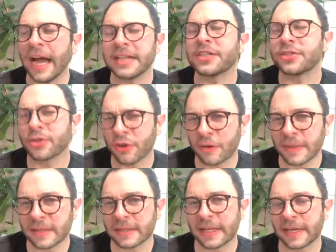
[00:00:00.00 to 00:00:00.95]
I
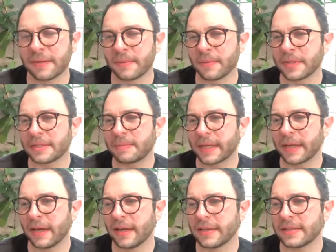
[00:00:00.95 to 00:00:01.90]
determined that it was
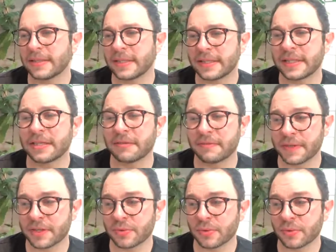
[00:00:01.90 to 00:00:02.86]
because this
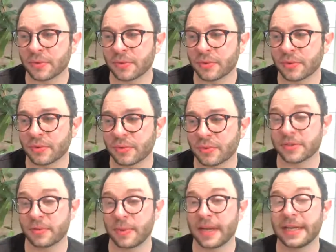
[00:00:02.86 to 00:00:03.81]
individual suffers
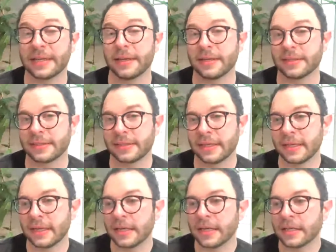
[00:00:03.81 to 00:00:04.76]
the way he does.
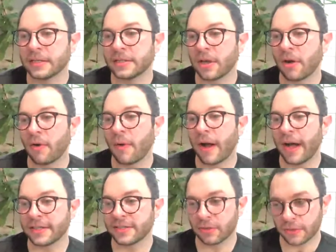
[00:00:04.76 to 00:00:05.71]
So
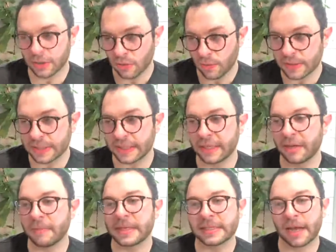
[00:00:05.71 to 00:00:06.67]
I started going to
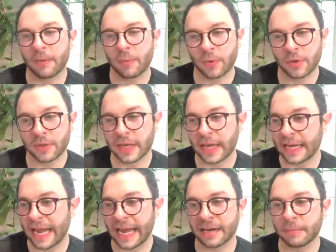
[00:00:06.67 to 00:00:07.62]
him as I would
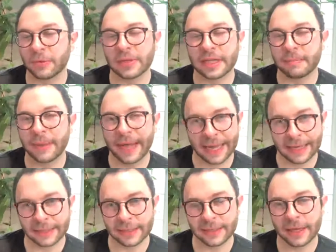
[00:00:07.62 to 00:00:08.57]
an animal in
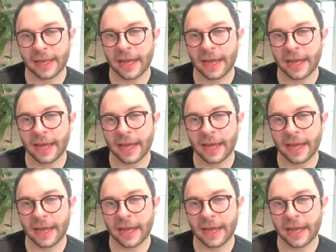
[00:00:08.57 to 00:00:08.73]
pain.